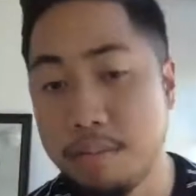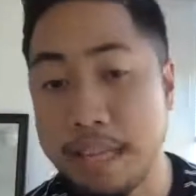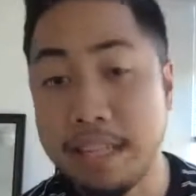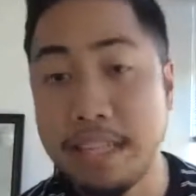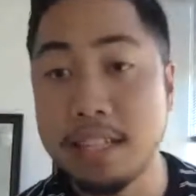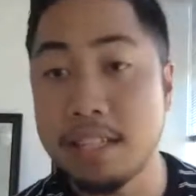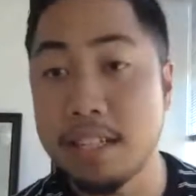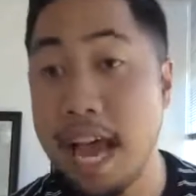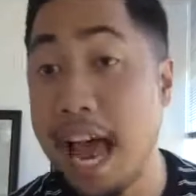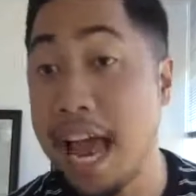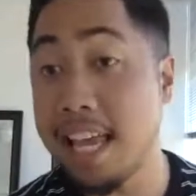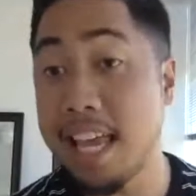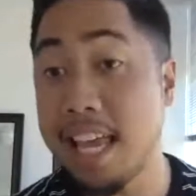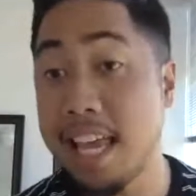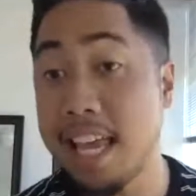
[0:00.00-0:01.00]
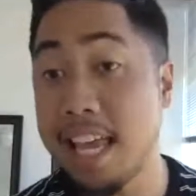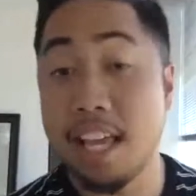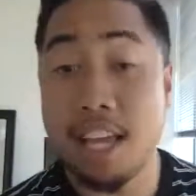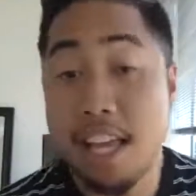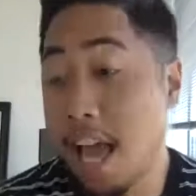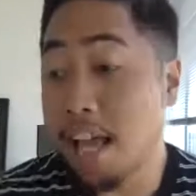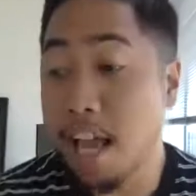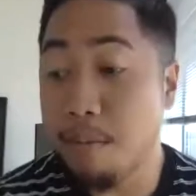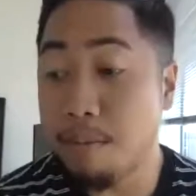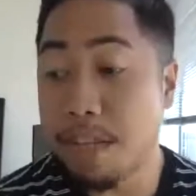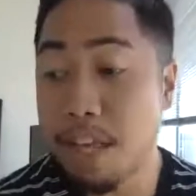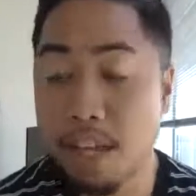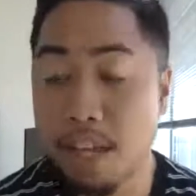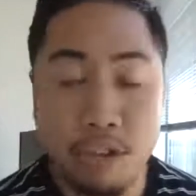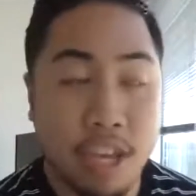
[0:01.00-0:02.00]
But at least I can't
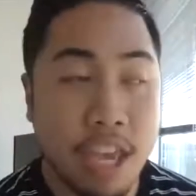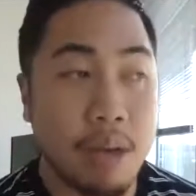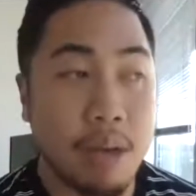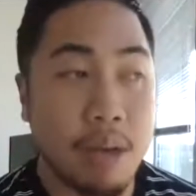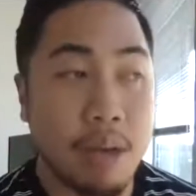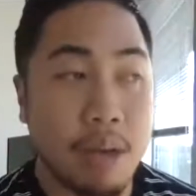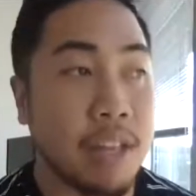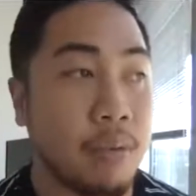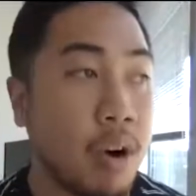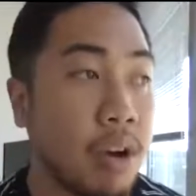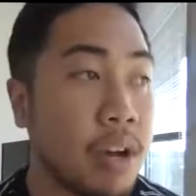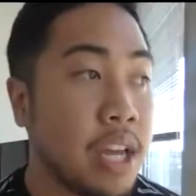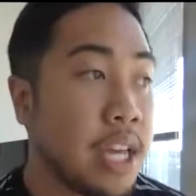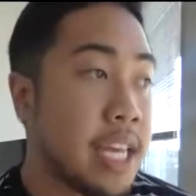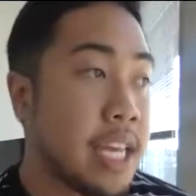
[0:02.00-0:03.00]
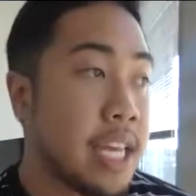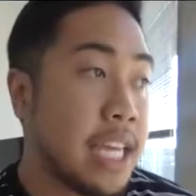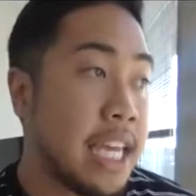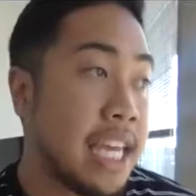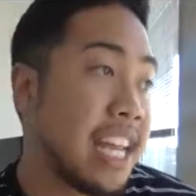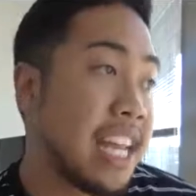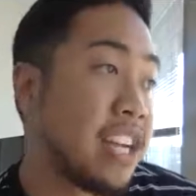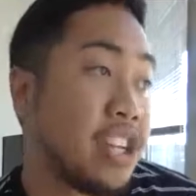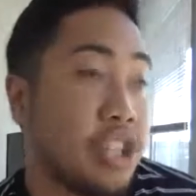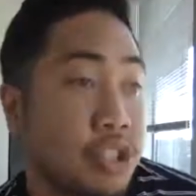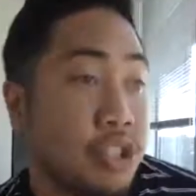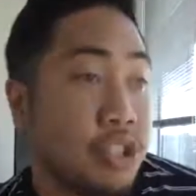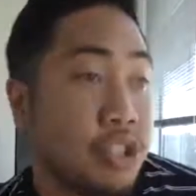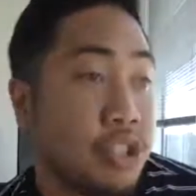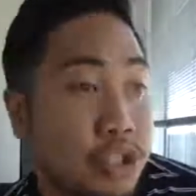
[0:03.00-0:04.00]
be like, he can't be like, well, he didn't
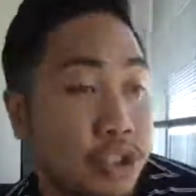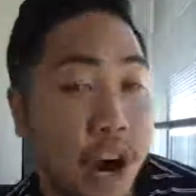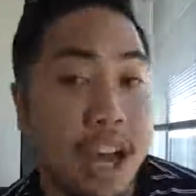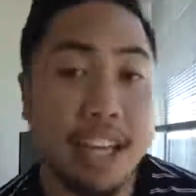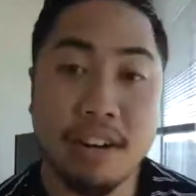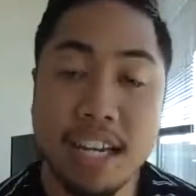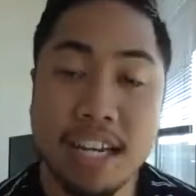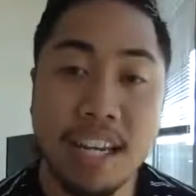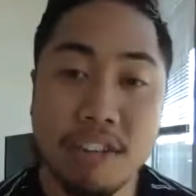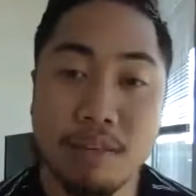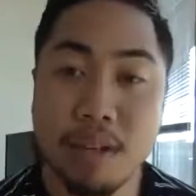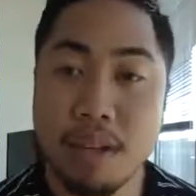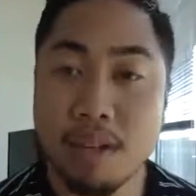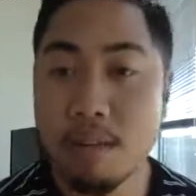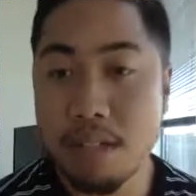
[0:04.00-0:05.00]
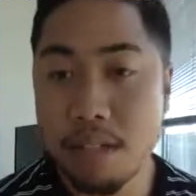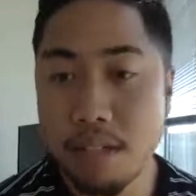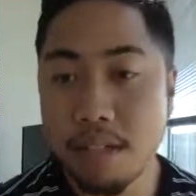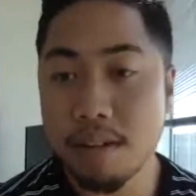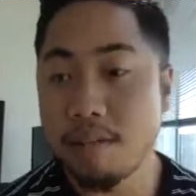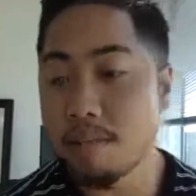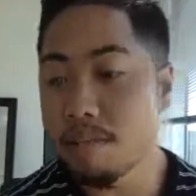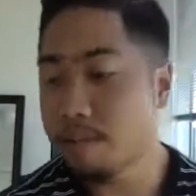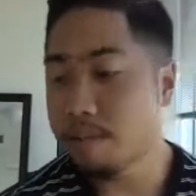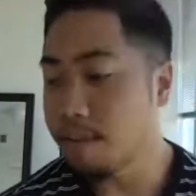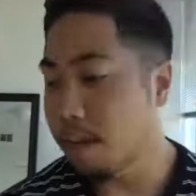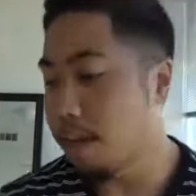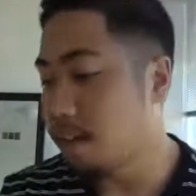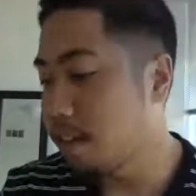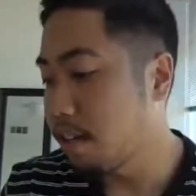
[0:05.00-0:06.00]
try or he didn't give me. We did.
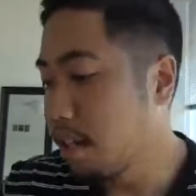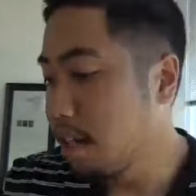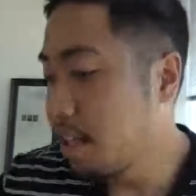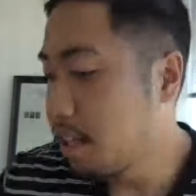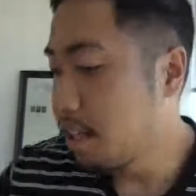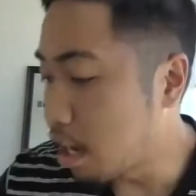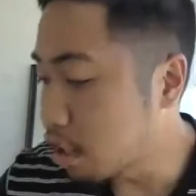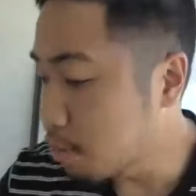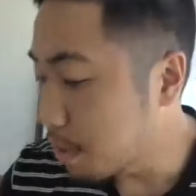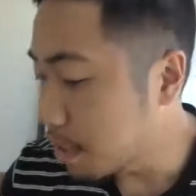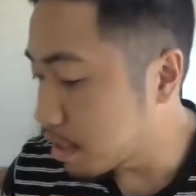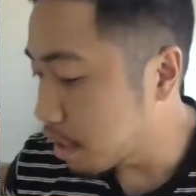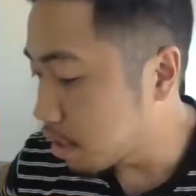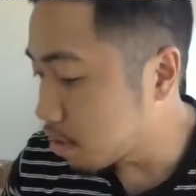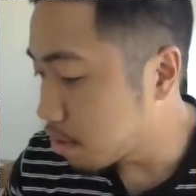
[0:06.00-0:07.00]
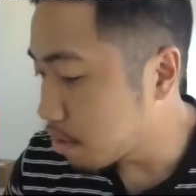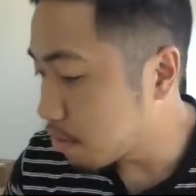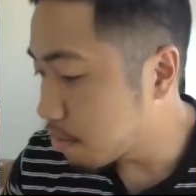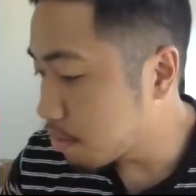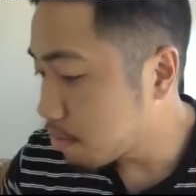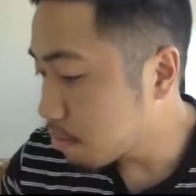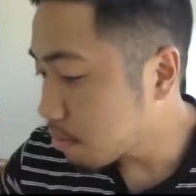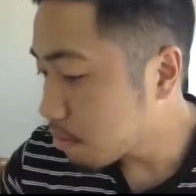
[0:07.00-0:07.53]
Okay. That was my schedule.